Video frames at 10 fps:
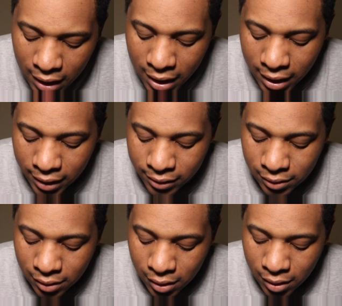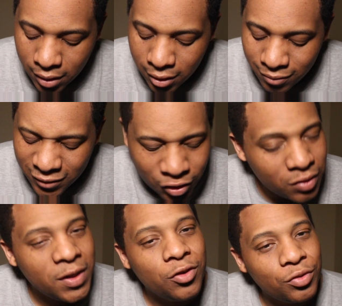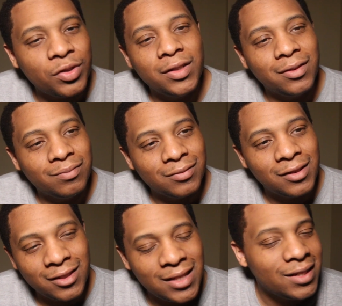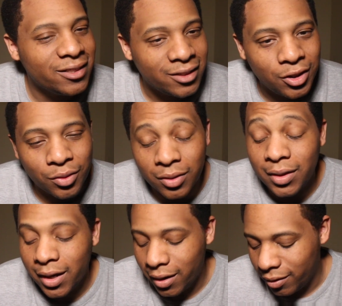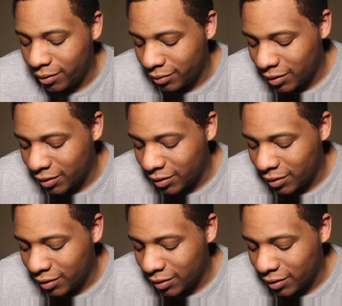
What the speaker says: And there's some interesting things here and there.